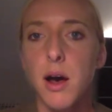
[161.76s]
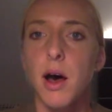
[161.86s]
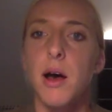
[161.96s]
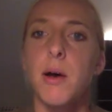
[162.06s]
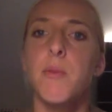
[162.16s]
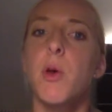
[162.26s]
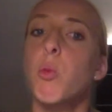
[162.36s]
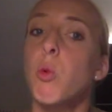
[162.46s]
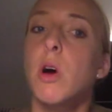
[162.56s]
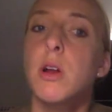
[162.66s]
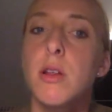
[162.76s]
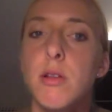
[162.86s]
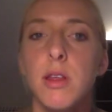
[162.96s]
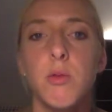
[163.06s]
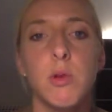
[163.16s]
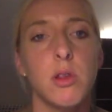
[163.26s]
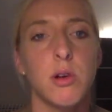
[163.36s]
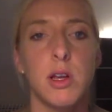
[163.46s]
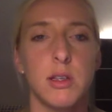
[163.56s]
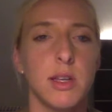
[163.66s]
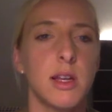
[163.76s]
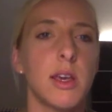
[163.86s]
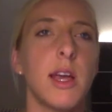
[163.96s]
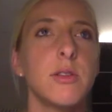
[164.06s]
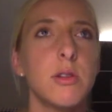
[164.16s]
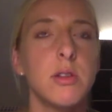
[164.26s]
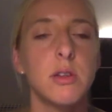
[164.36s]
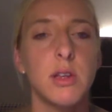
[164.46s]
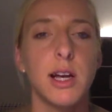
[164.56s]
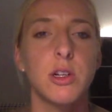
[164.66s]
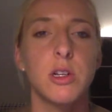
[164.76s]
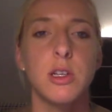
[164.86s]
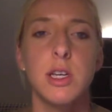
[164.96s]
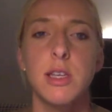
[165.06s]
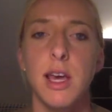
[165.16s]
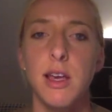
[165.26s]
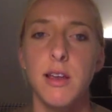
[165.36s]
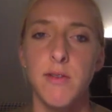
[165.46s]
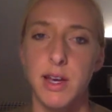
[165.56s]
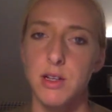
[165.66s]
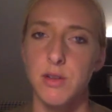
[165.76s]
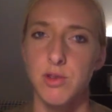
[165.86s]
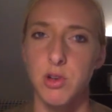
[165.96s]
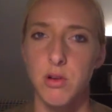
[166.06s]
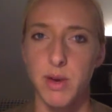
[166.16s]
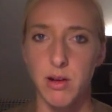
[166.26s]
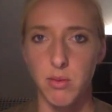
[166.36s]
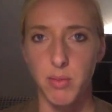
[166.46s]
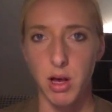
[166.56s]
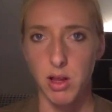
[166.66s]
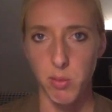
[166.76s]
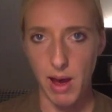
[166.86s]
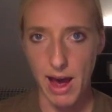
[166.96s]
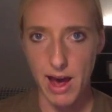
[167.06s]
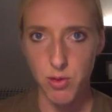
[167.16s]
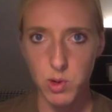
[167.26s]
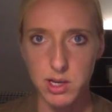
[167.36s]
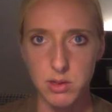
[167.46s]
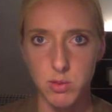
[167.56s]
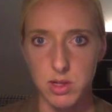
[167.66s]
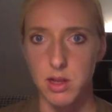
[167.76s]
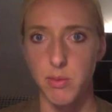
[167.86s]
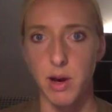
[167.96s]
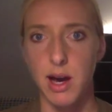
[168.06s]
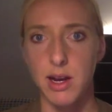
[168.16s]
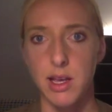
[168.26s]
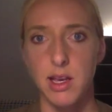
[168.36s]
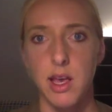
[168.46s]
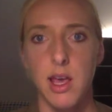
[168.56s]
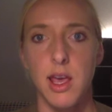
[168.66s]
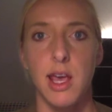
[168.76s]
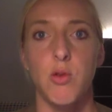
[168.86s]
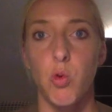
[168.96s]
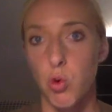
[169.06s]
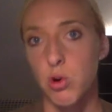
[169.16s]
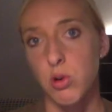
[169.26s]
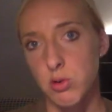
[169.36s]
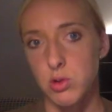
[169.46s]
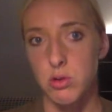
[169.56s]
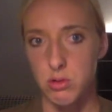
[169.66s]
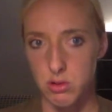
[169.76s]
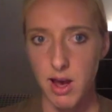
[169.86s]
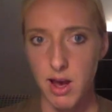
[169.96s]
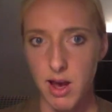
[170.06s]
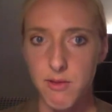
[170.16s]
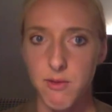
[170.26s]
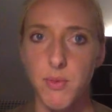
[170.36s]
Another thing we're learning is that cancer cells actually take advantage of certain metabolic pathways within the body in order to survive.